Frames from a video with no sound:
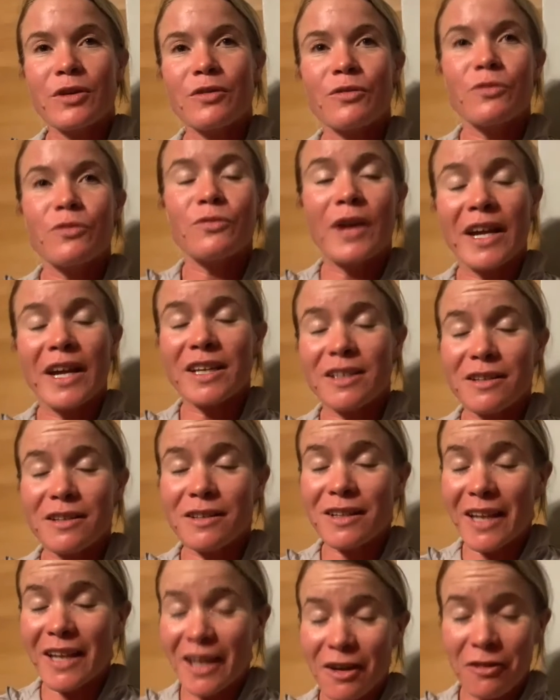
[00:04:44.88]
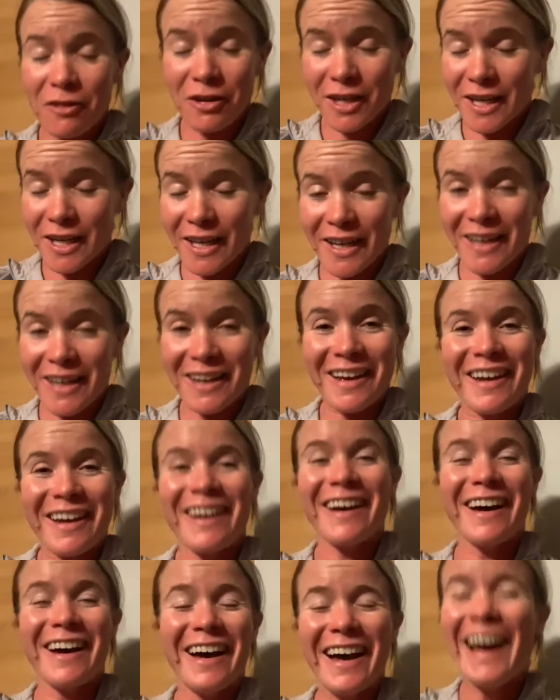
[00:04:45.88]
Regularity.
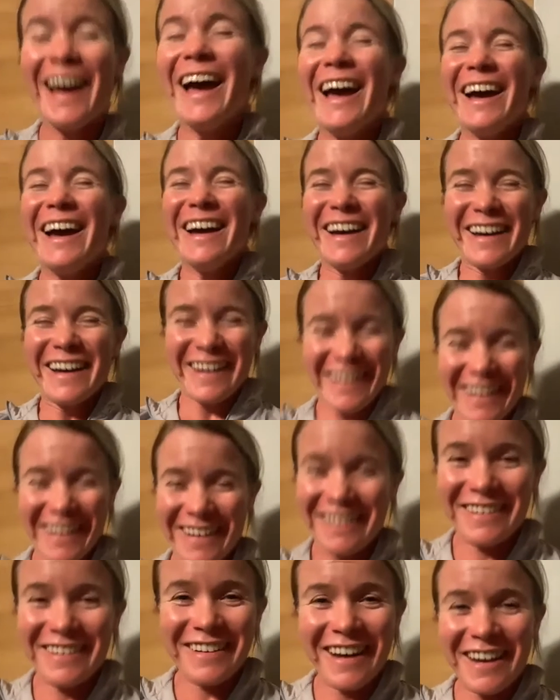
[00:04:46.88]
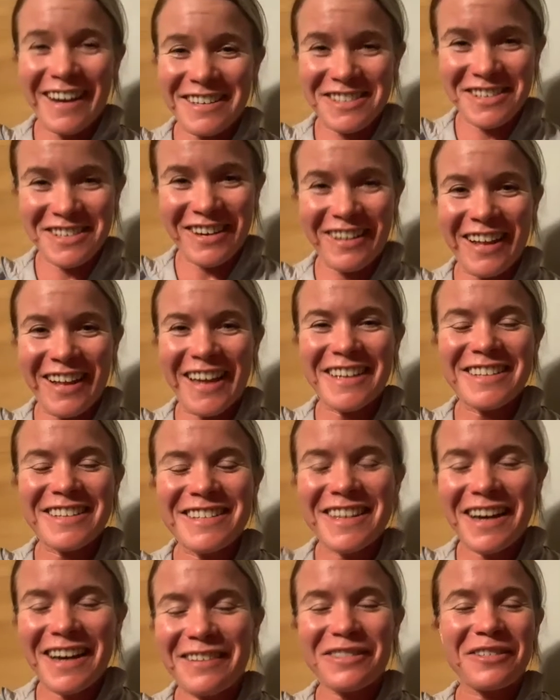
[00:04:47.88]
Oh gosh, y'all, I
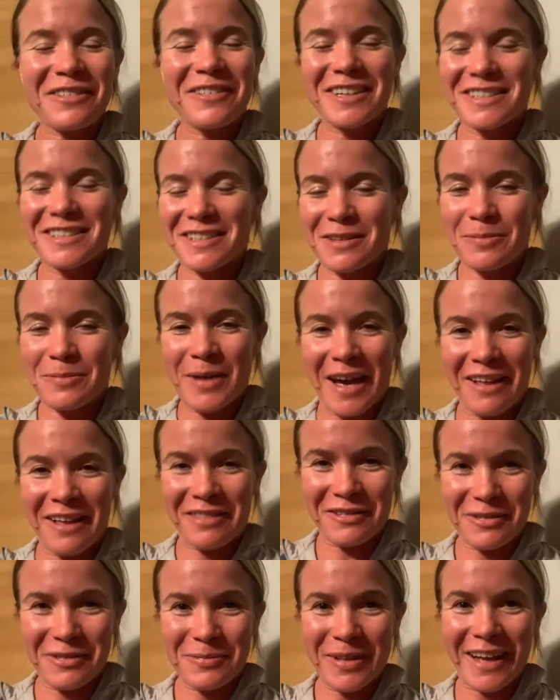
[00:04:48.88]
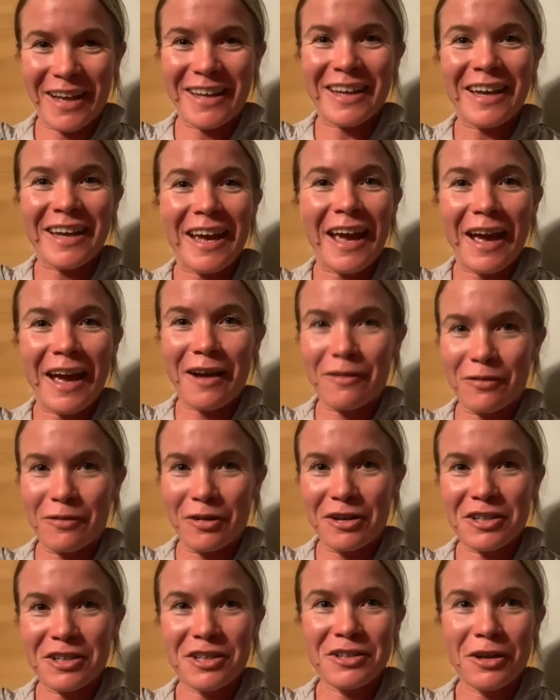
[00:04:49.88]
never went to the bathroom like
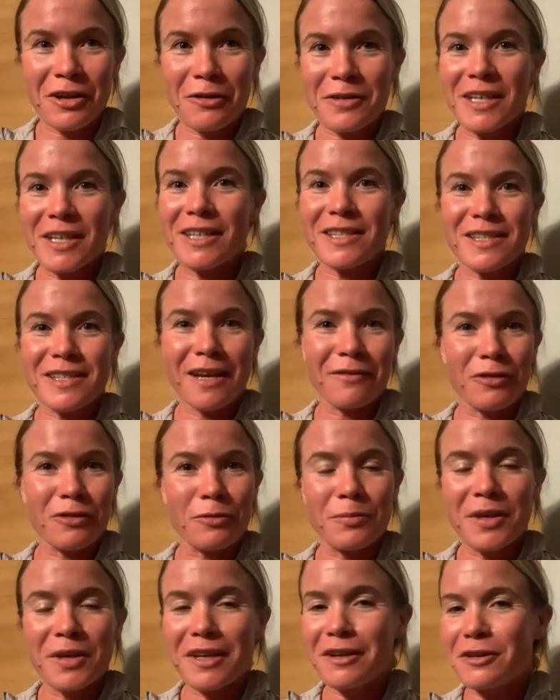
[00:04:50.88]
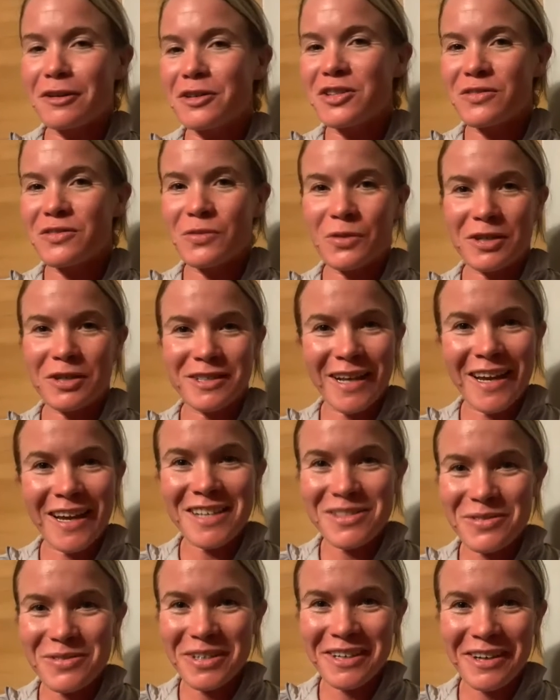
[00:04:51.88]
ever, eat several meals, 4
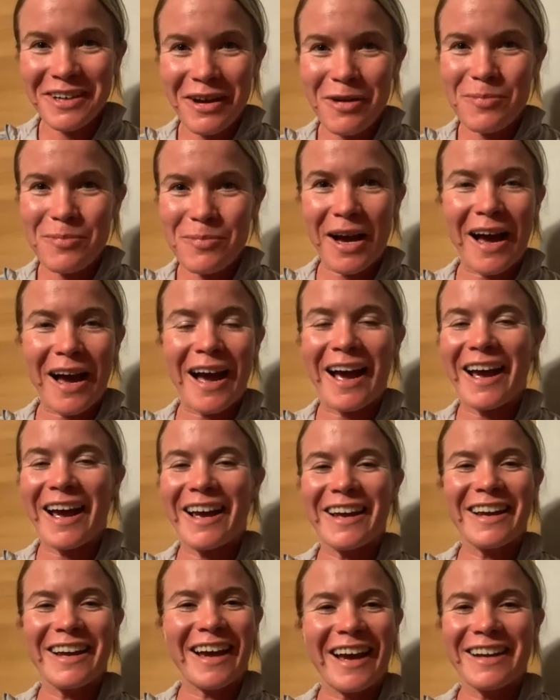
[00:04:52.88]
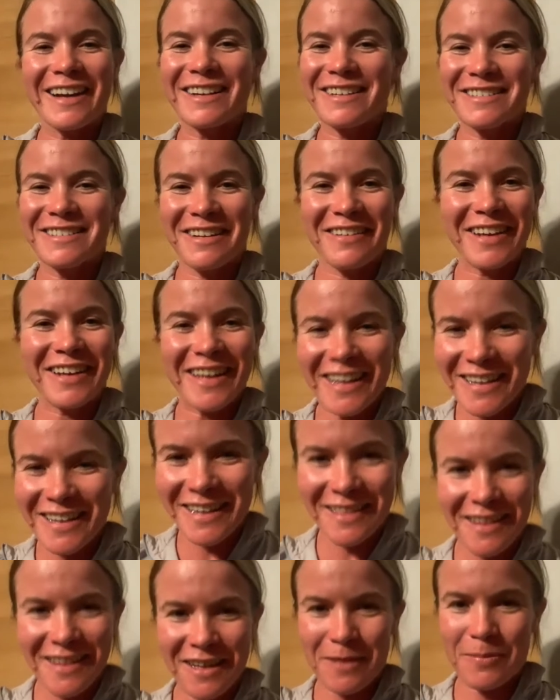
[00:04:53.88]
days would go by. I didn't know
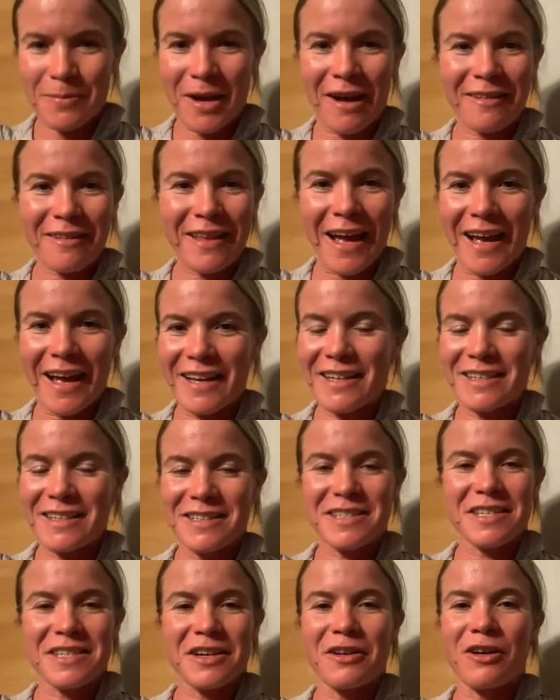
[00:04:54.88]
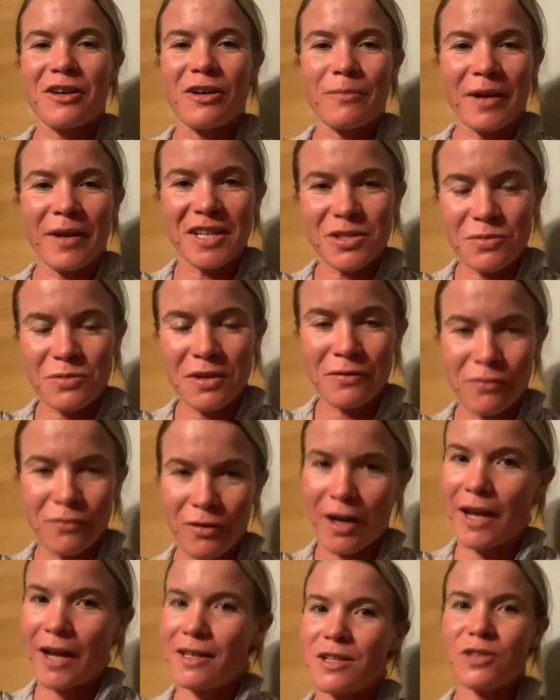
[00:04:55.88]
anything about that until my sweet
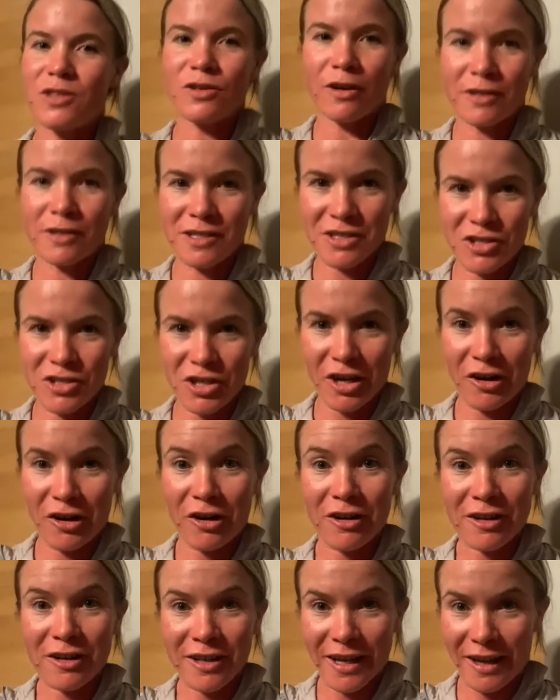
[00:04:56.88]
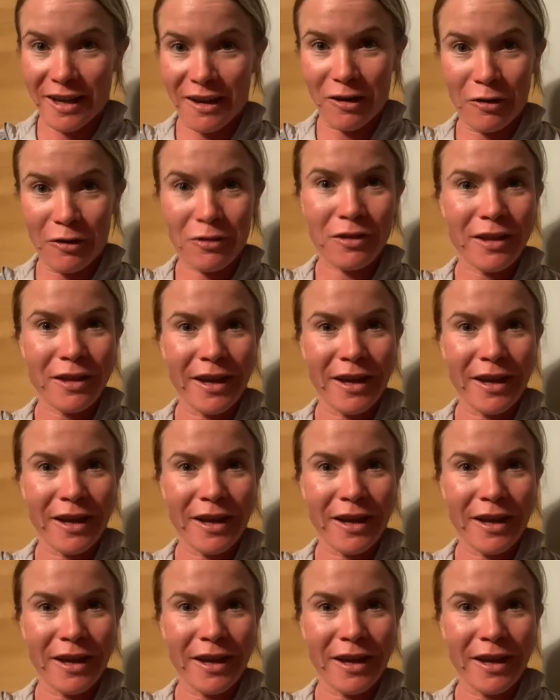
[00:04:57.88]
friend started to share gut health.